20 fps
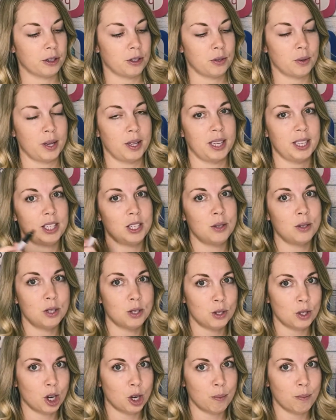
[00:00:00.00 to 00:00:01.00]
So I like to use a
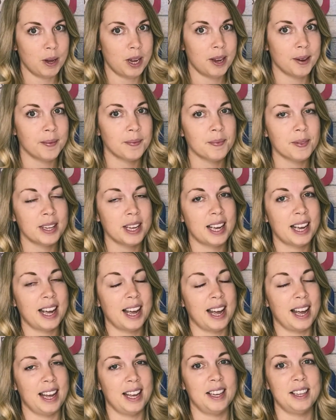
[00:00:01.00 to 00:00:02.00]
Sharpie
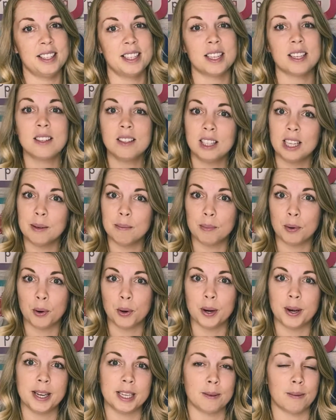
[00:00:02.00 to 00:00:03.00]
and a
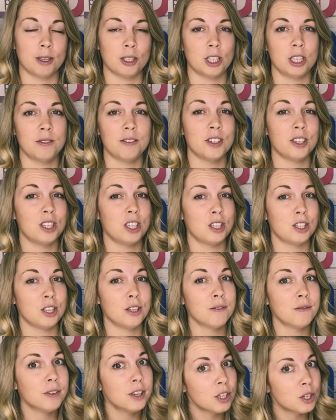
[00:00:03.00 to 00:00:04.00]
clipboard, especially if you're teaching
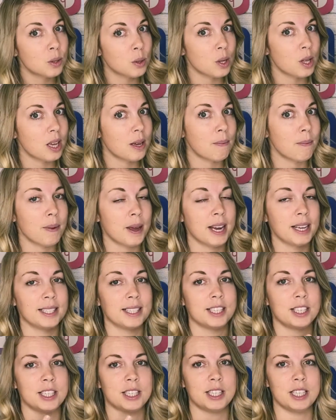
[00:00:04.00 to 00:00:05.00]
virtually, because it's
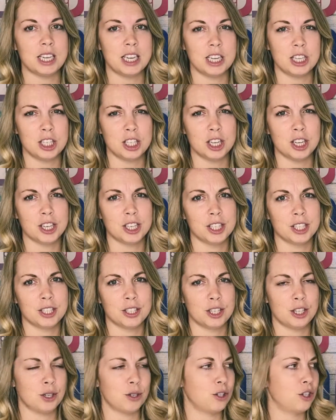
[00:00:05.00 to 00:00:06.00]
just easier
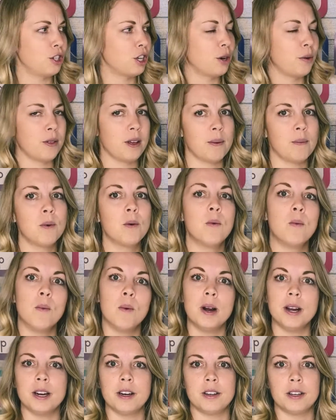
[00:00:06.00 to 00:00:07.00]
to show them
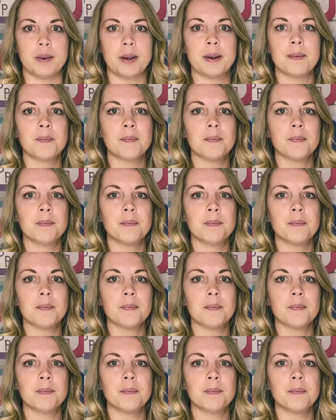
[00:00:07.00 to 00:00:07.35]
what you're doing.